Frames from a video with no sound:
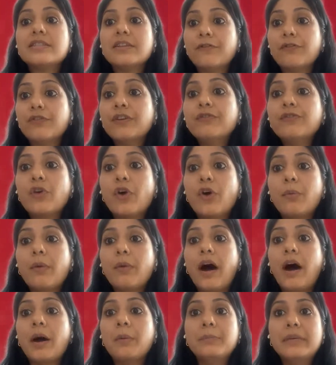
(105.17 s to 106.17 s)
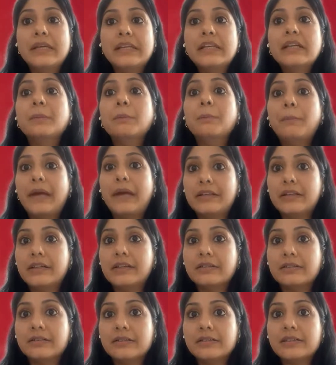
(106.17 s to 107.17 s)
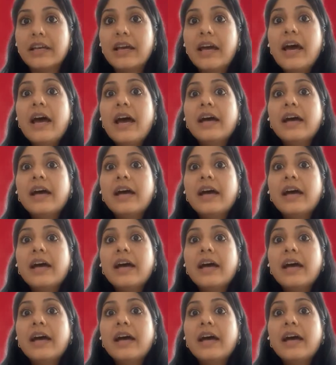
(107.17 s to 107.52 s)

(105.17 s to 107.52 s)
different from our main competitors.